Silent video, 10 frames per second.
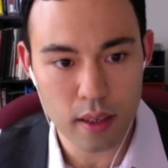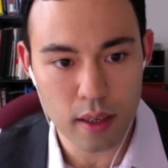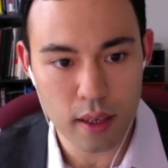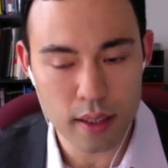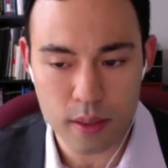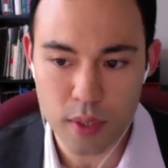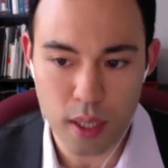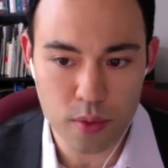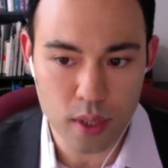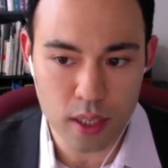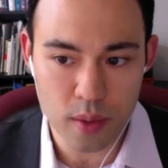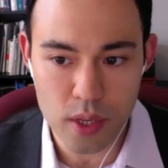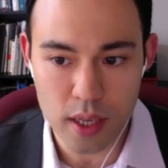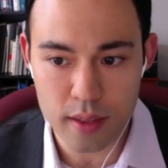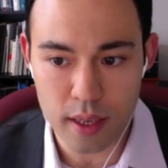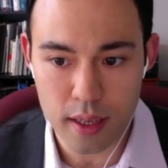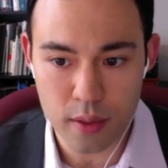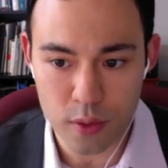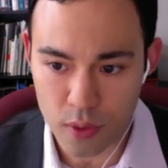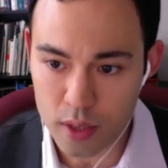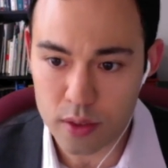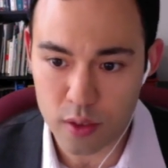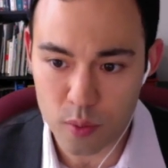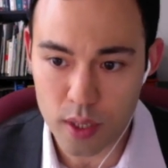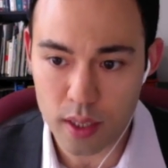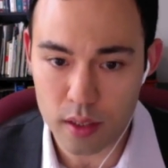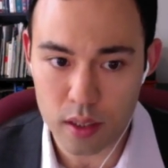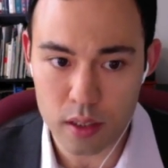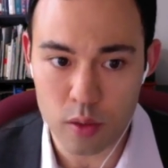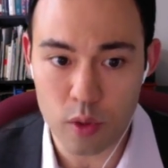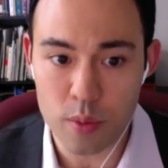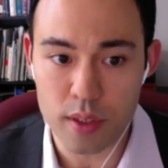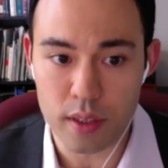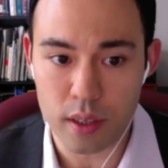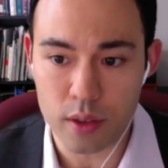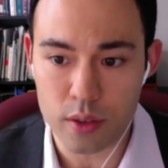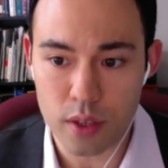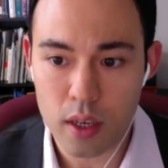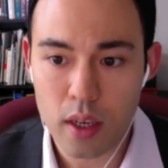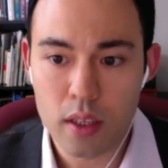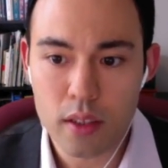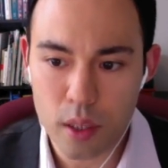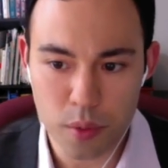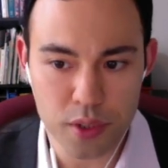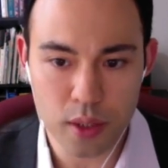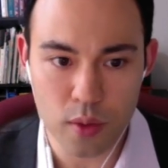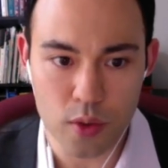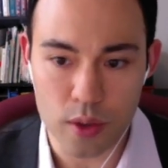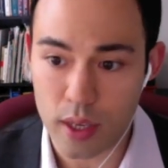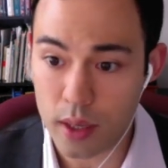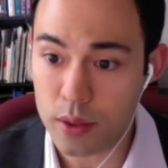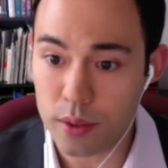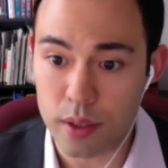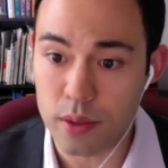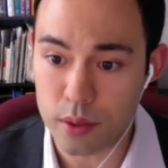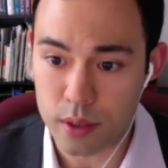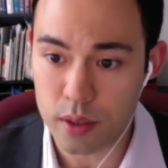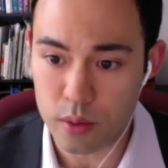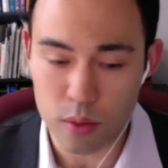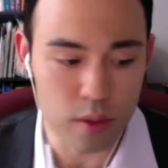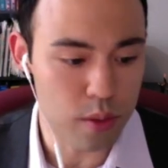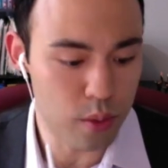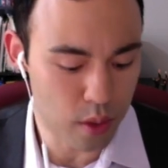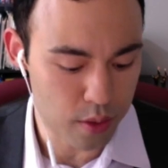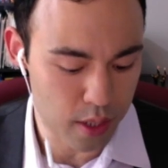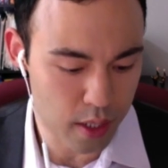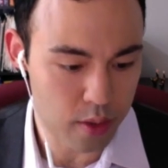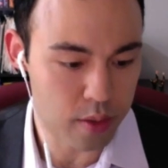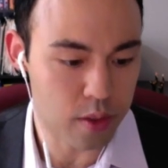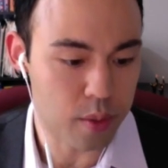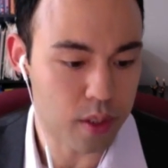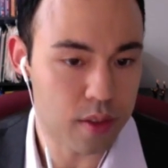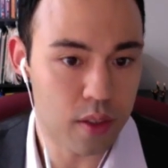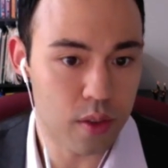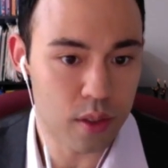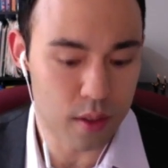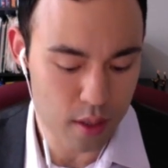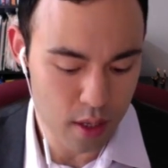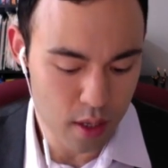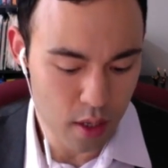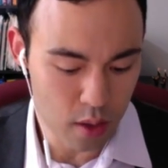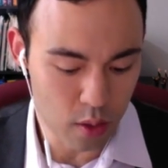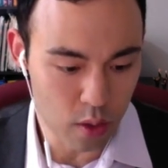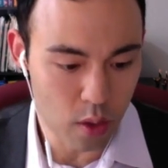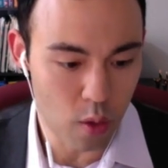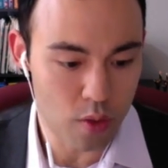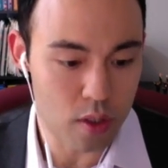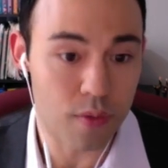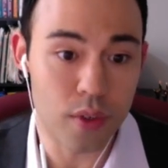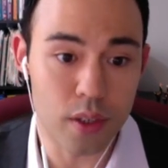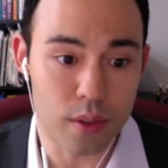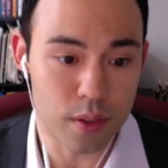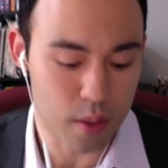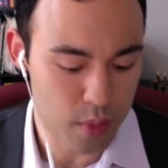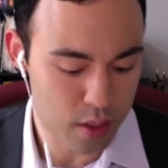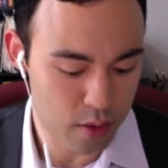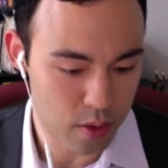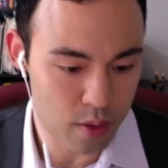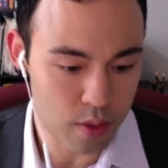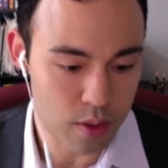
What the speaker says: I sometimes recommend that if you find yourself making a lot of arithmetic errors, to double check with your calculator or to do it on the calculator, because then you can look over your figures and make sure